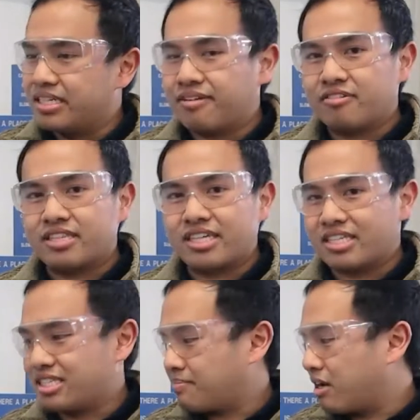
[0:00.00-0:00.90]
different
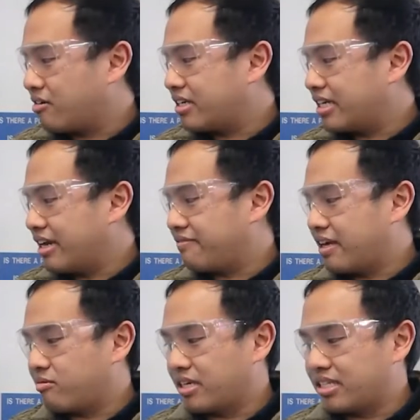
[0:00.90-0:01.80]
things about if
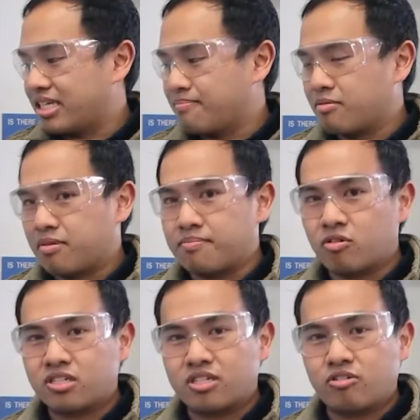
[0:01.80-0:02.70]
they want to sample
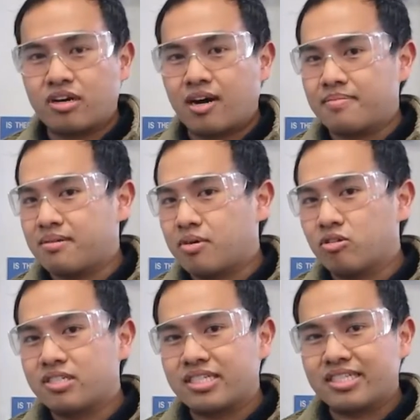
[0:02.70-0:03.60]
proportional, how many
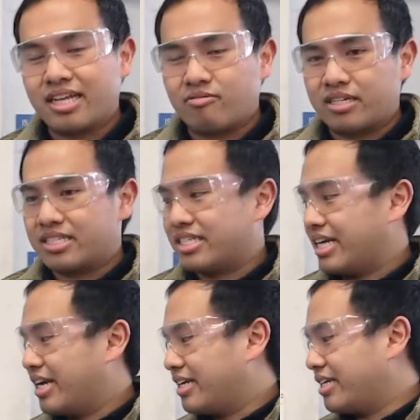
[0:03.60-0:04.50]
pulses they want to
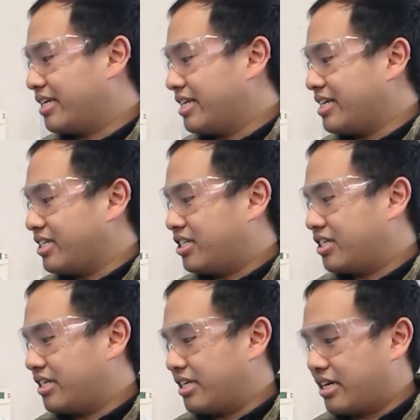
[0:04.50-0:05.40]
take
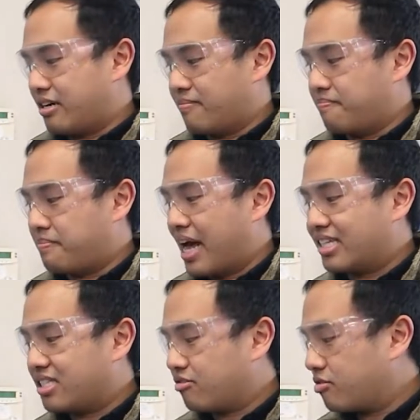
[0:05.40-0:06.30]
each
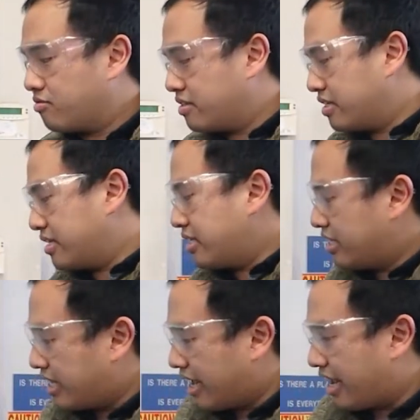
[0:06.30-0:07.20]
pass through.
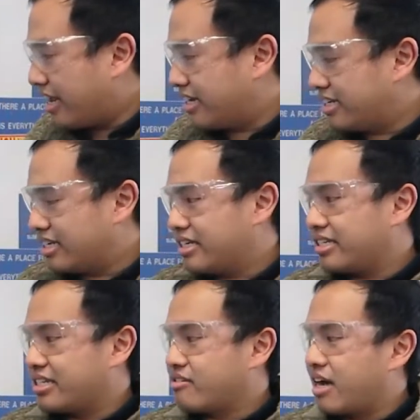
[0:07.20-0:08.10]
And
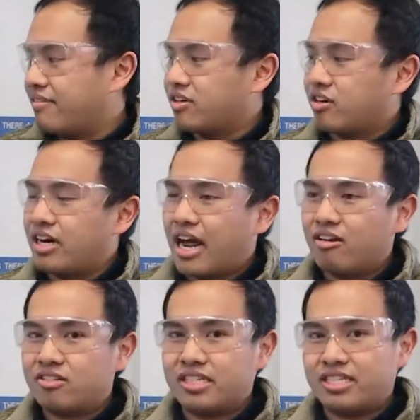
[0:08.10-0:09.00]
you have your
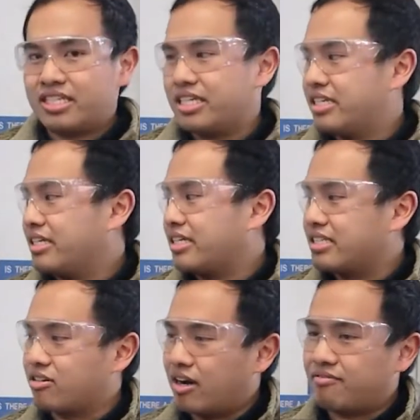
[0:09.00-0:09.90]
outlet,
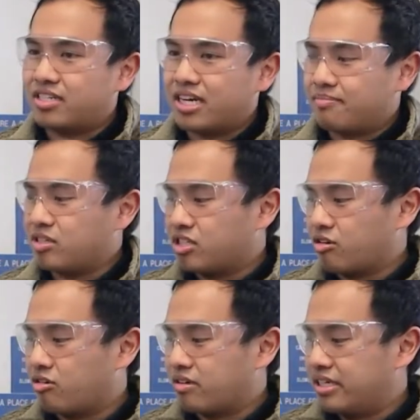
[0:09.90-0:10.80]
so every time you
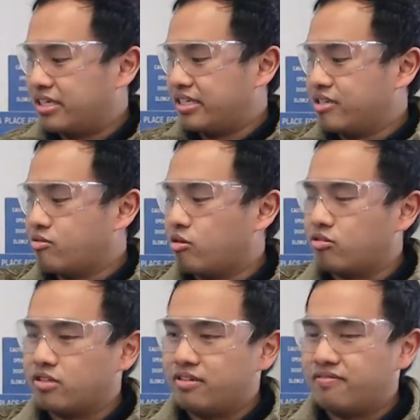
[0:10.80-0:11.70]
stroke, you
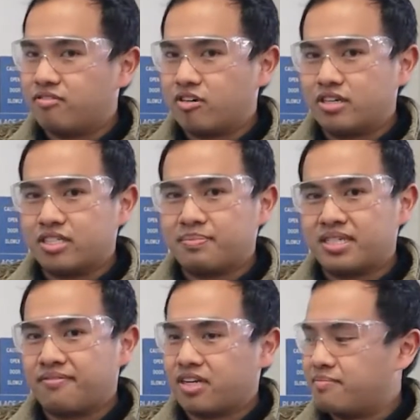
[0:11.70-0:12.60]
hold for a
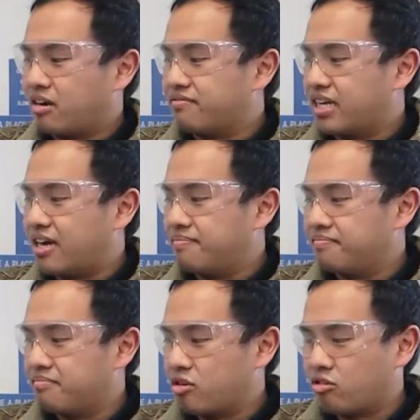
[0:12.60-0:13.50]
specific amount of
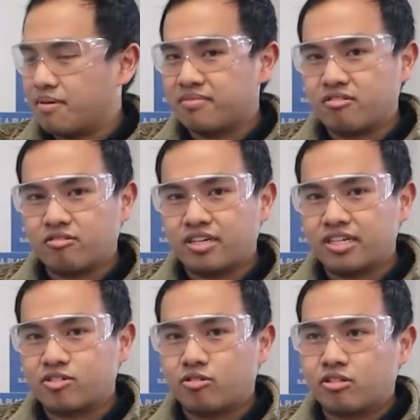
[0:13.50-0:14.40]
time programmed through the
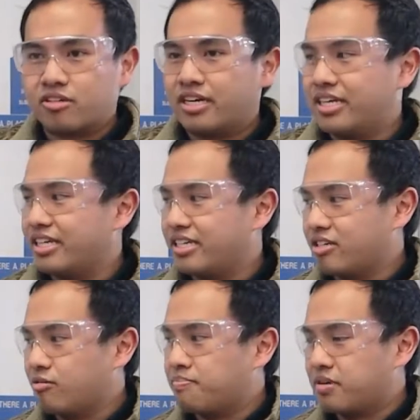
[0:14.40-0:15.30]
controller, and then
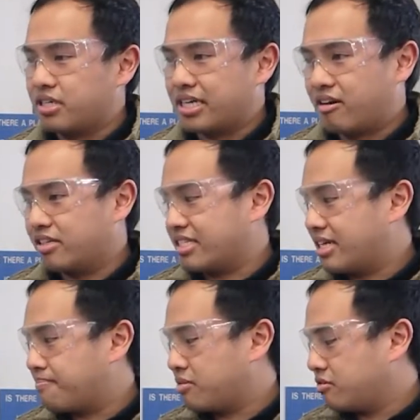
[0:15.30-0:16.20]
you'll push out the
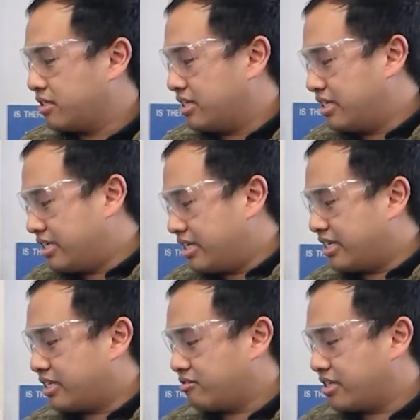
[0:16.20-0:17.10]
sample
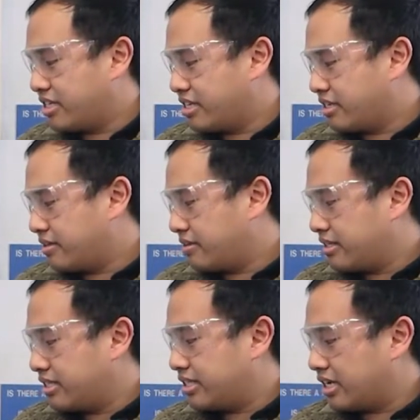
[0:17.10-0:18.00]
into the
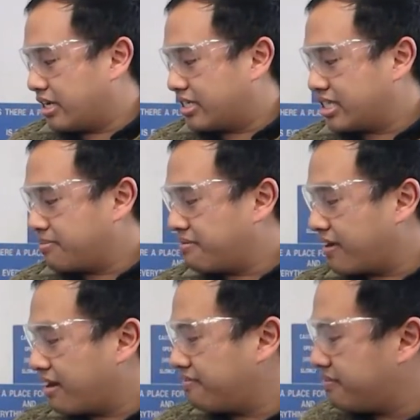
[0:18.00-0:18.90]

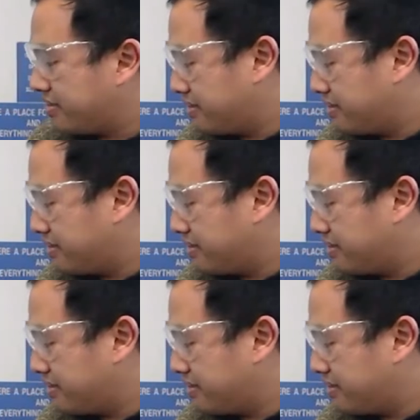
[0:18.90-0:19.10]
CP5.